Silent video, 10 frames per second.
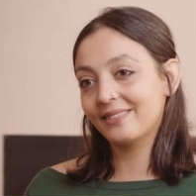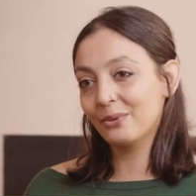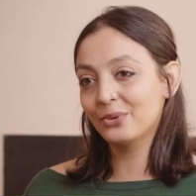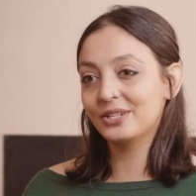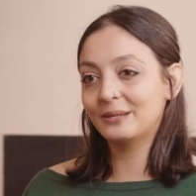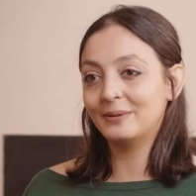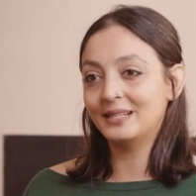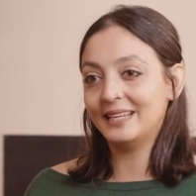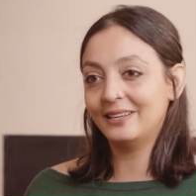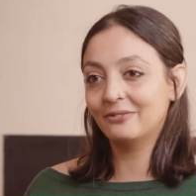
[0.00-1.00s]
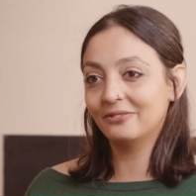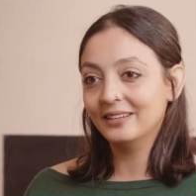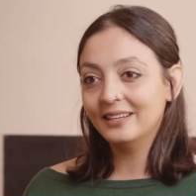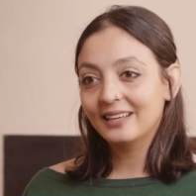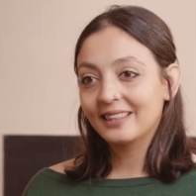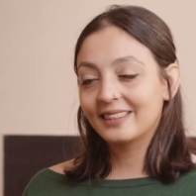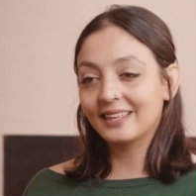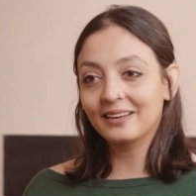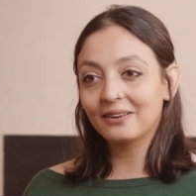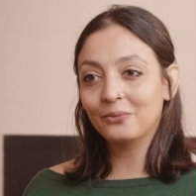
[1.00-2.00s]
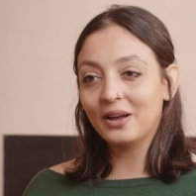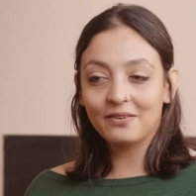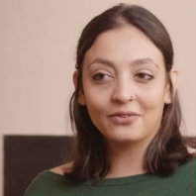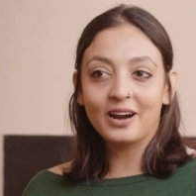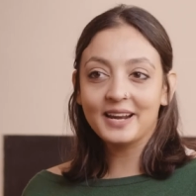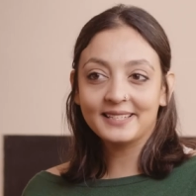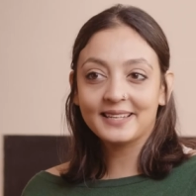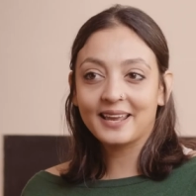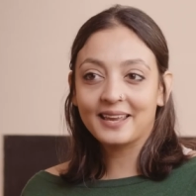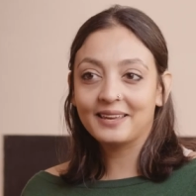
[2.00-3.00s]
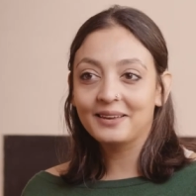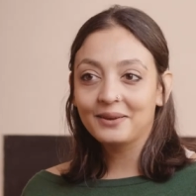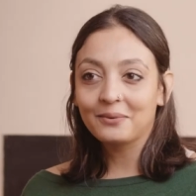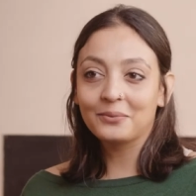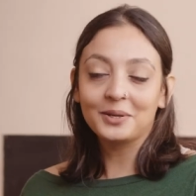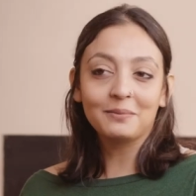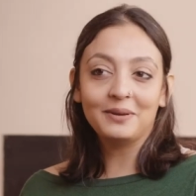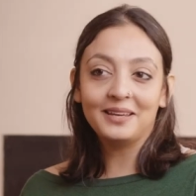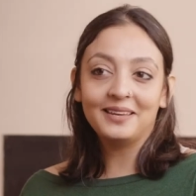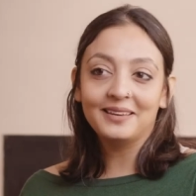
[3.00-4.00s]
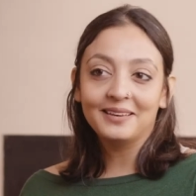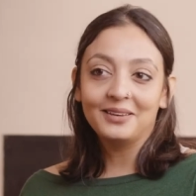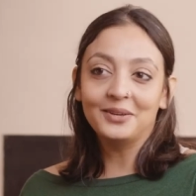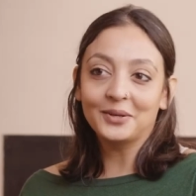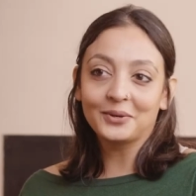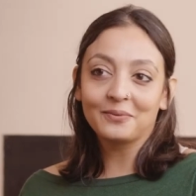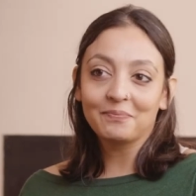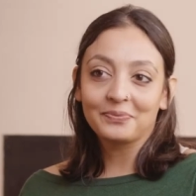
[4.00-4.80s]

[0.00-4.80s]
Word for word: They want to believe that whatever I say will be, you know,